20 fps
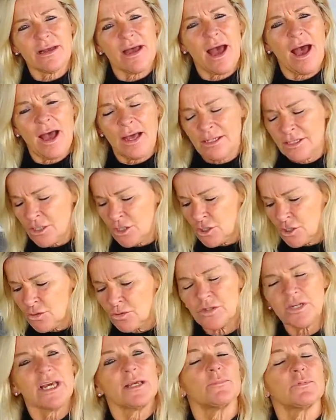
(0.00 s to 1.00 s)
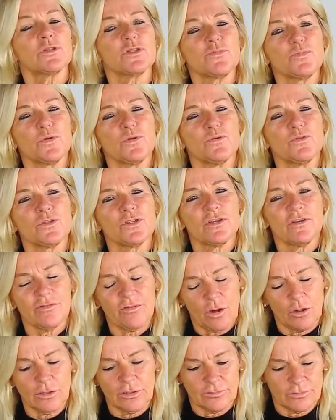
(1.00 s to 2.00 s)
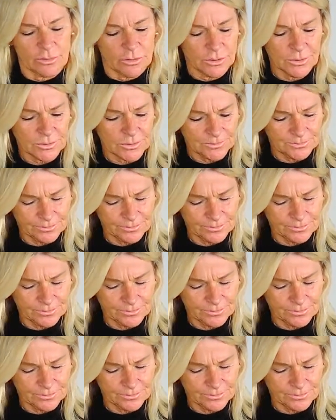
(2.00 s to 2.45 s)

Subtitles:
and 2 tablespoons of olive oil,